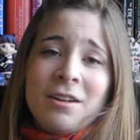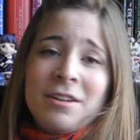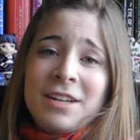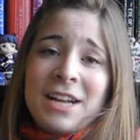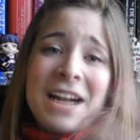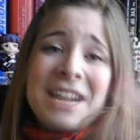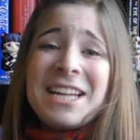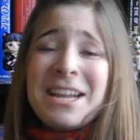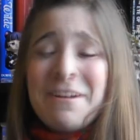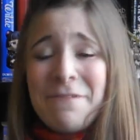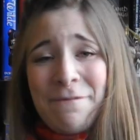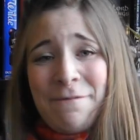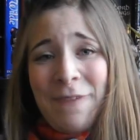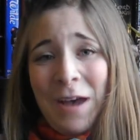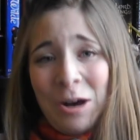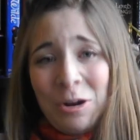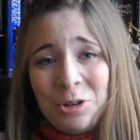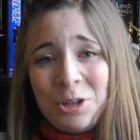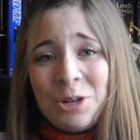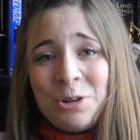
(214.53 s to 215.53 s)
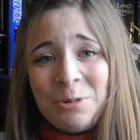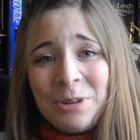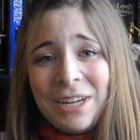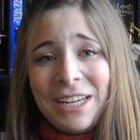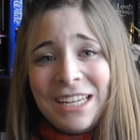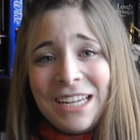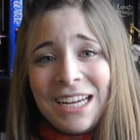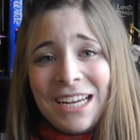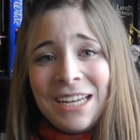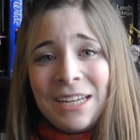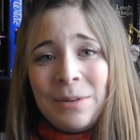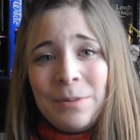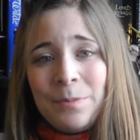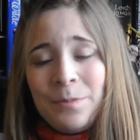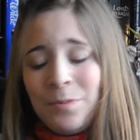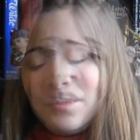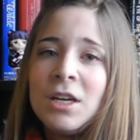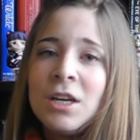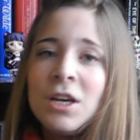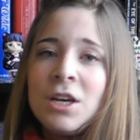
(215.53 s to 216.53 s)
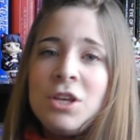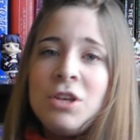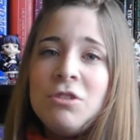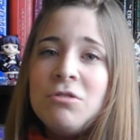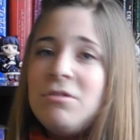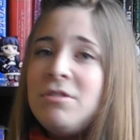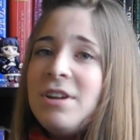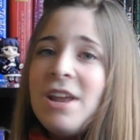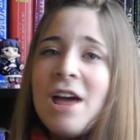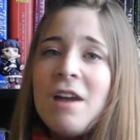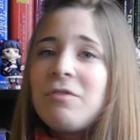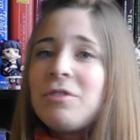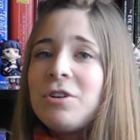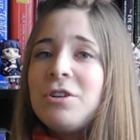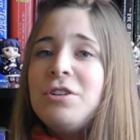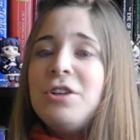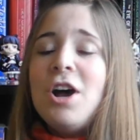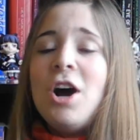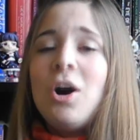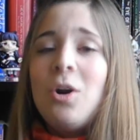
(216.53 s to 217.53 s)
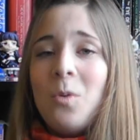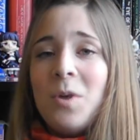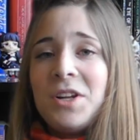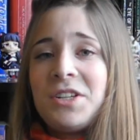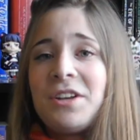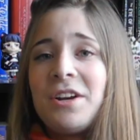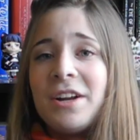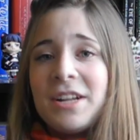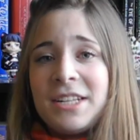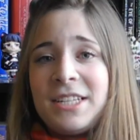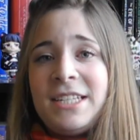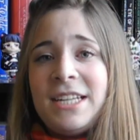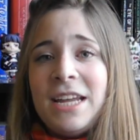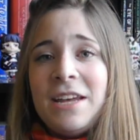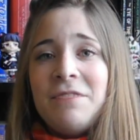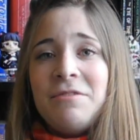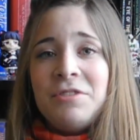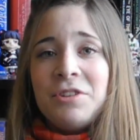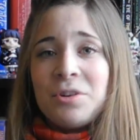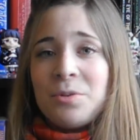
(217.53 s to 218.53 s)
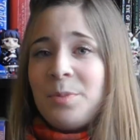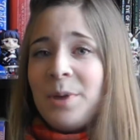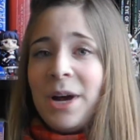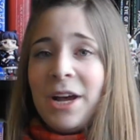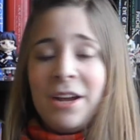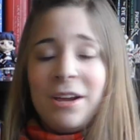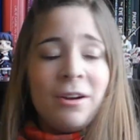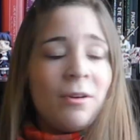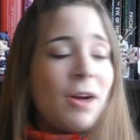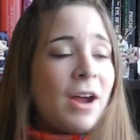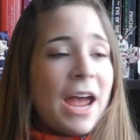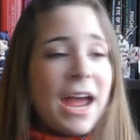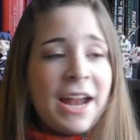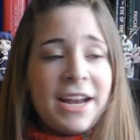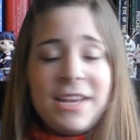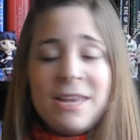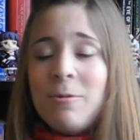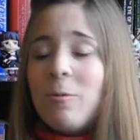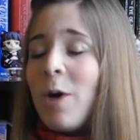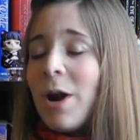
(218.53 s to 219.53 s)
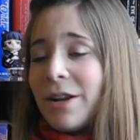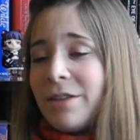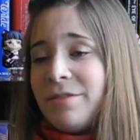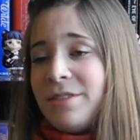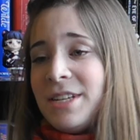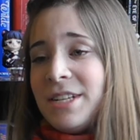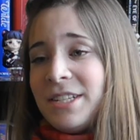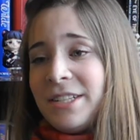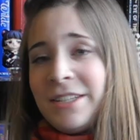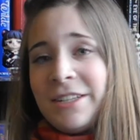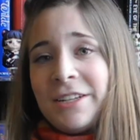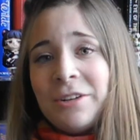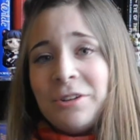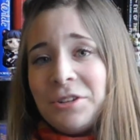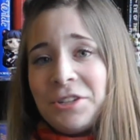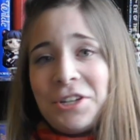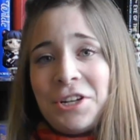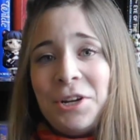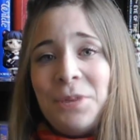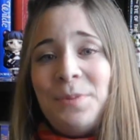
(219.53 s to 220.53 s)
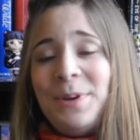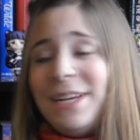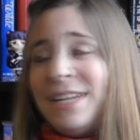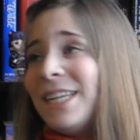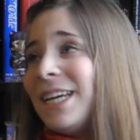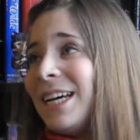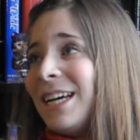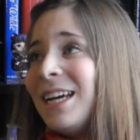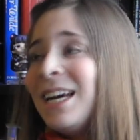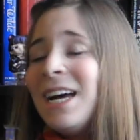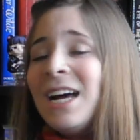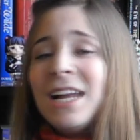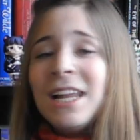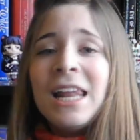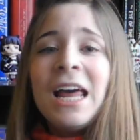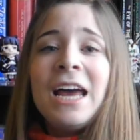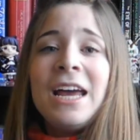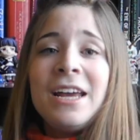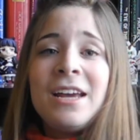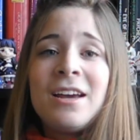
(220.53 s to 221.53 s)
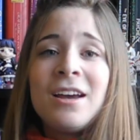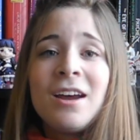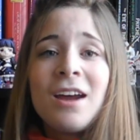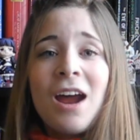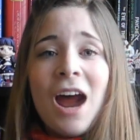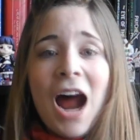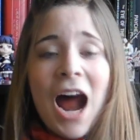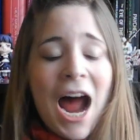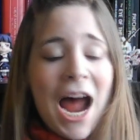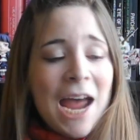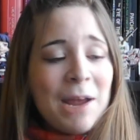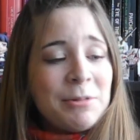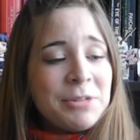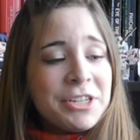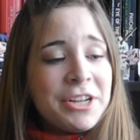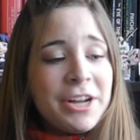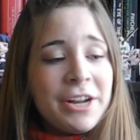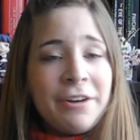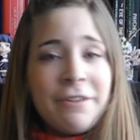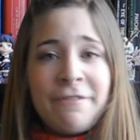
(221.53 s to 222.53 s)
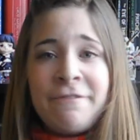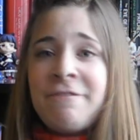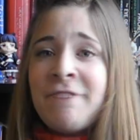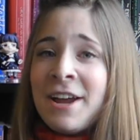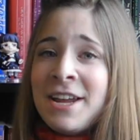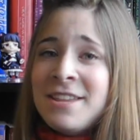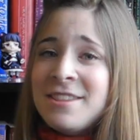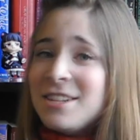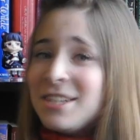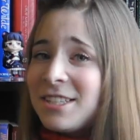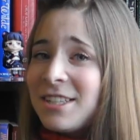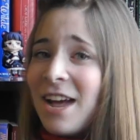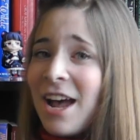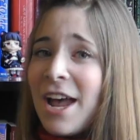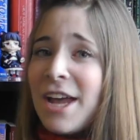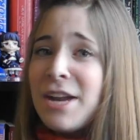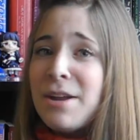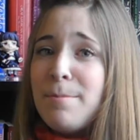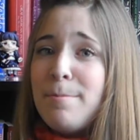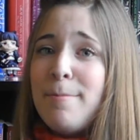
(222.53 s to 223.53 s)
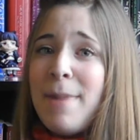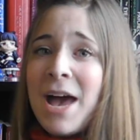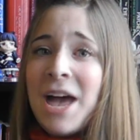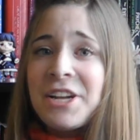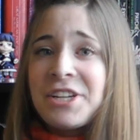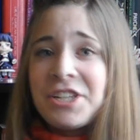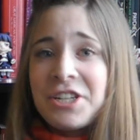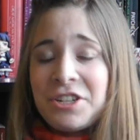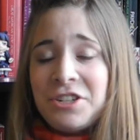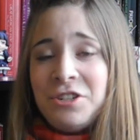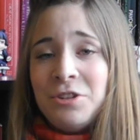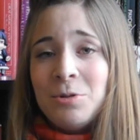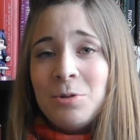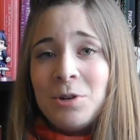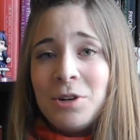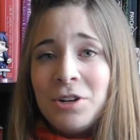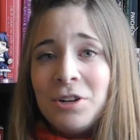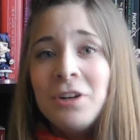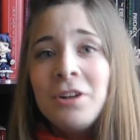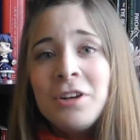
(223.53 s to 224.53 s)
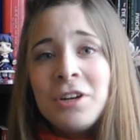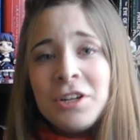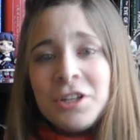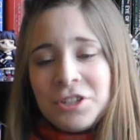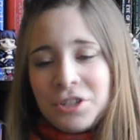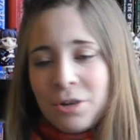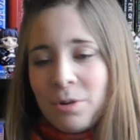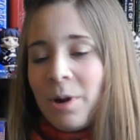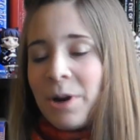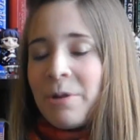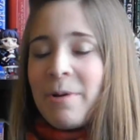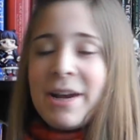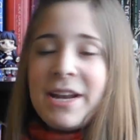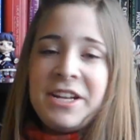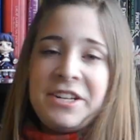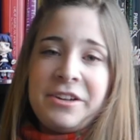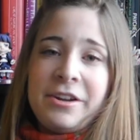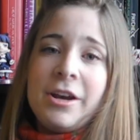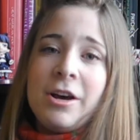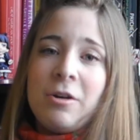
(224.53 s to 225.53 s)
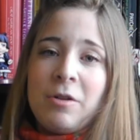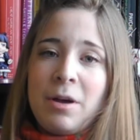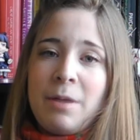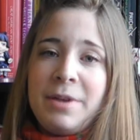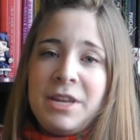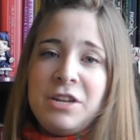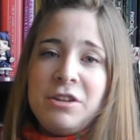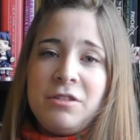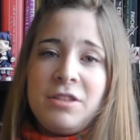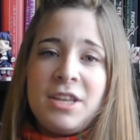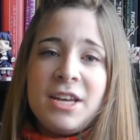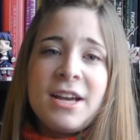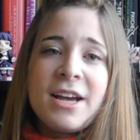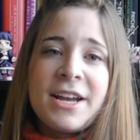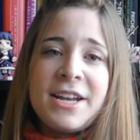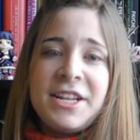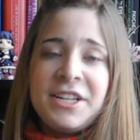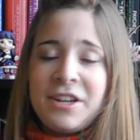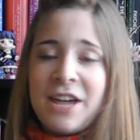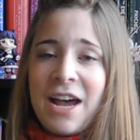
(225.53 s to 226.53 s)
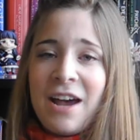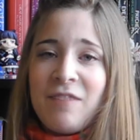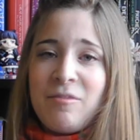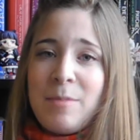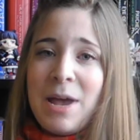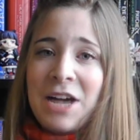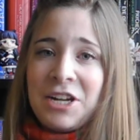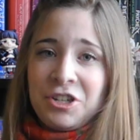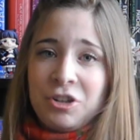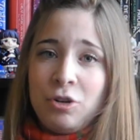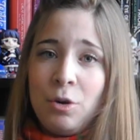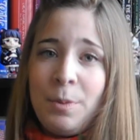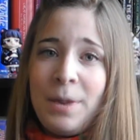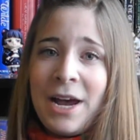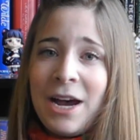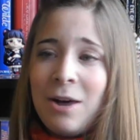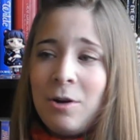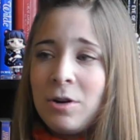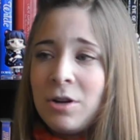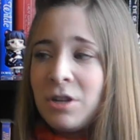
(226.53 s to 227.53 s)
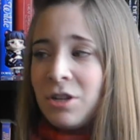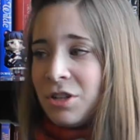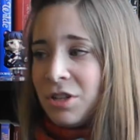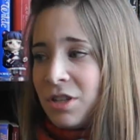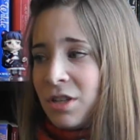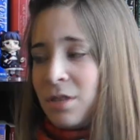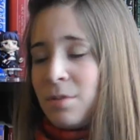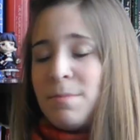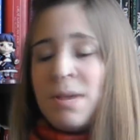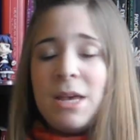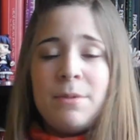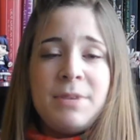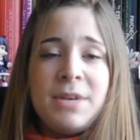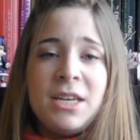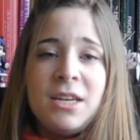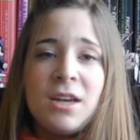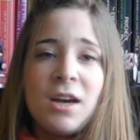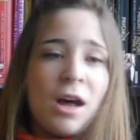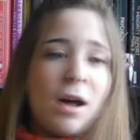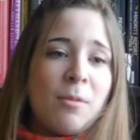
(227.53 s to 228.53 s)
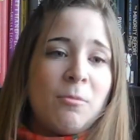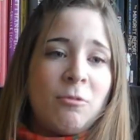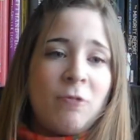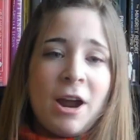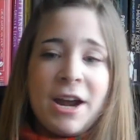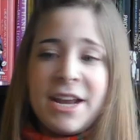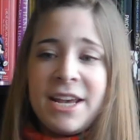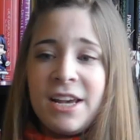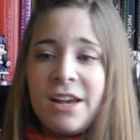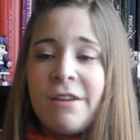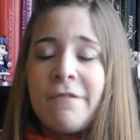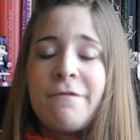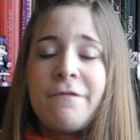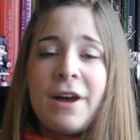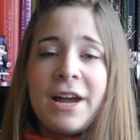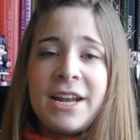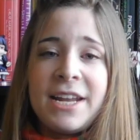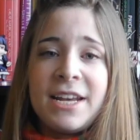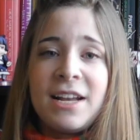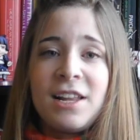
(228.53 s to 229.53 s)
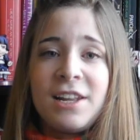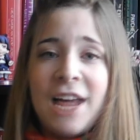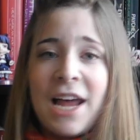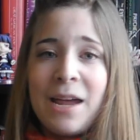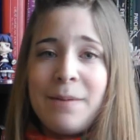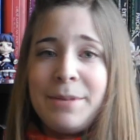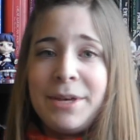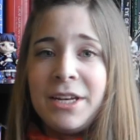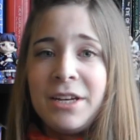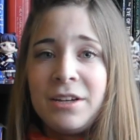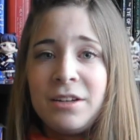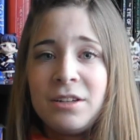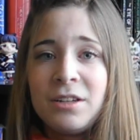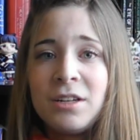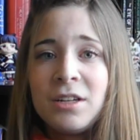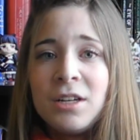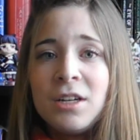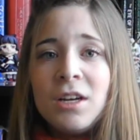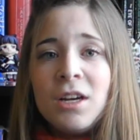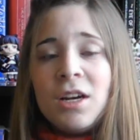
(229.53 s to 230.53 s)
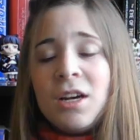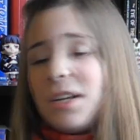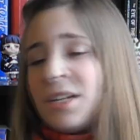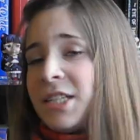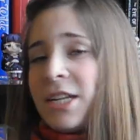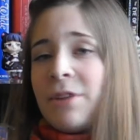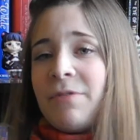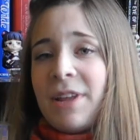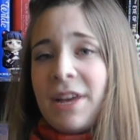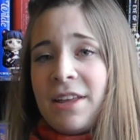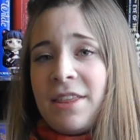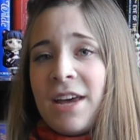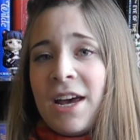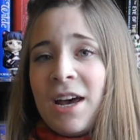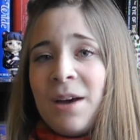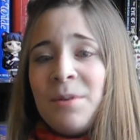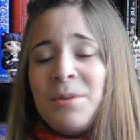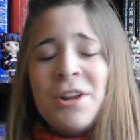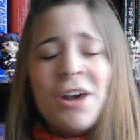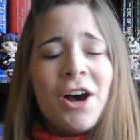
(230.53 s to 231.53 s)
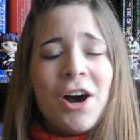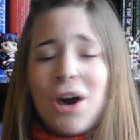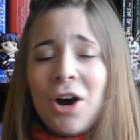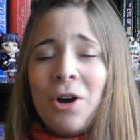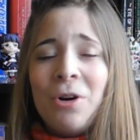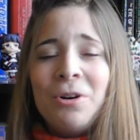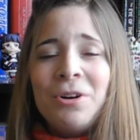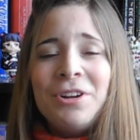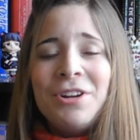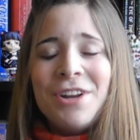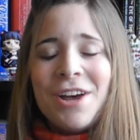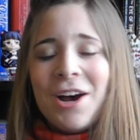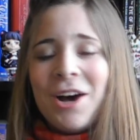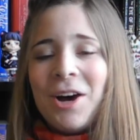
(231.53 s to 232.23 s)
Did I say falconry yet? You never know what's going to save your butt. Any one of these skills could be it. Like, I was gonna fight this guy in a magic duel. So what do I need to know? I mean, you'd think I need to have magical powers, maybe running, fighting, climbing, stuff like that. No.